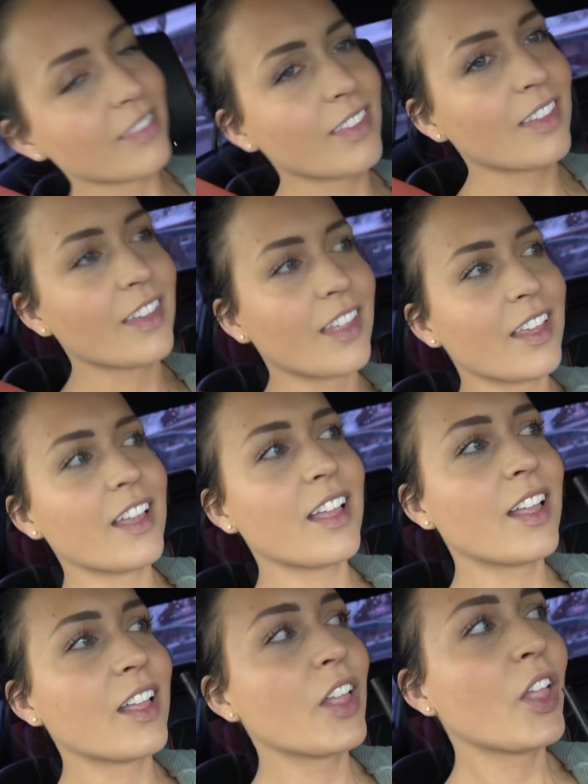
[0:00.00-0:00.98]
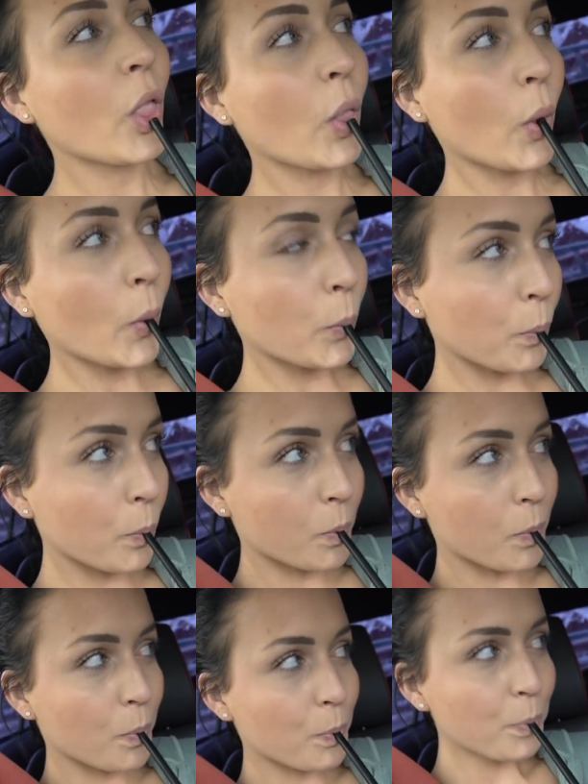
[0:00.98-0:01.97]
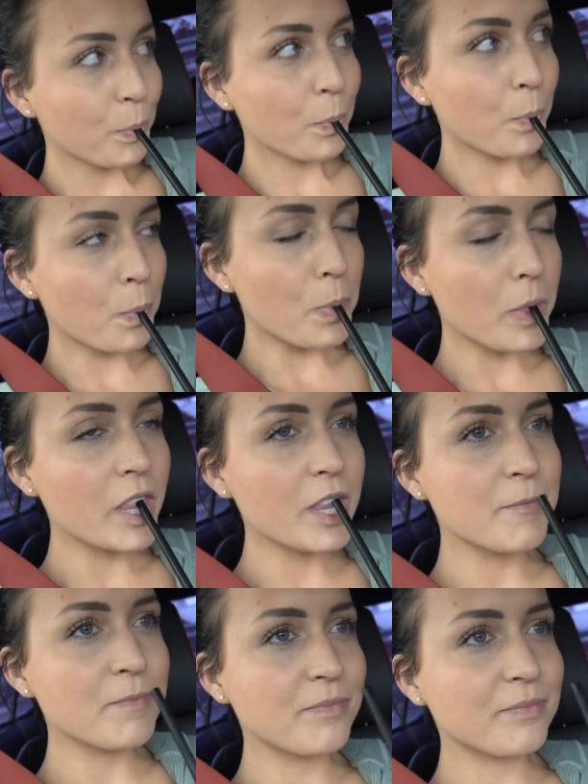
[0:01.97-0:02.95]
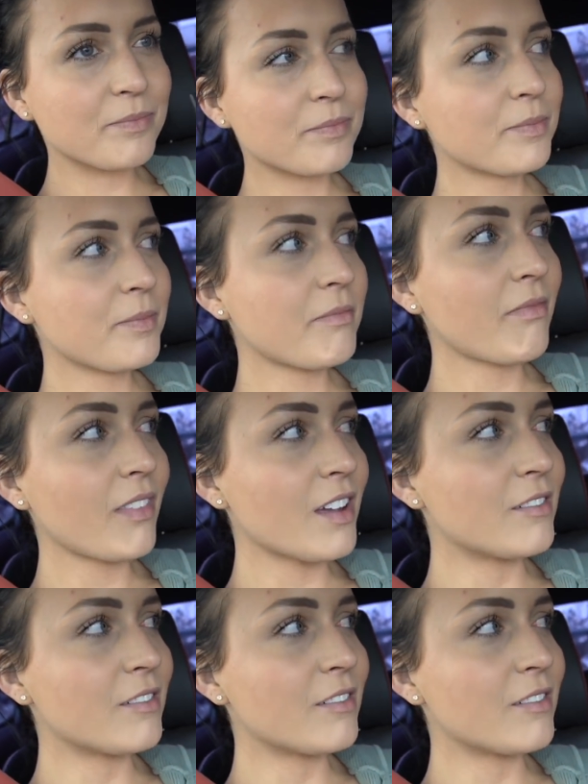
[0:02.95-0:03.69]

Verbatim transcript: don't know what. Holy fuck, that is good as a ball.